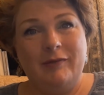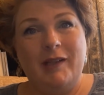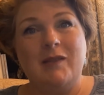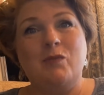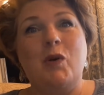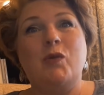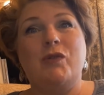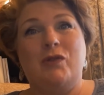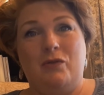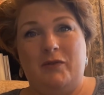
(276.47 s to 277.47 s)
Because
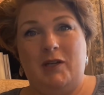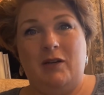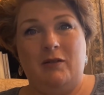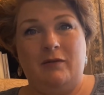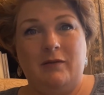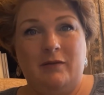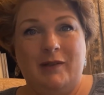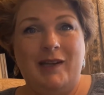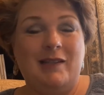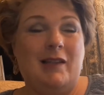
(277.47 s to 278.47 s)
Moses over here,
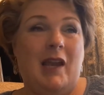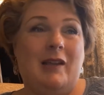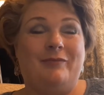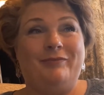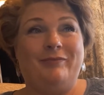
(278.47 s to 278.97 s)
he's like,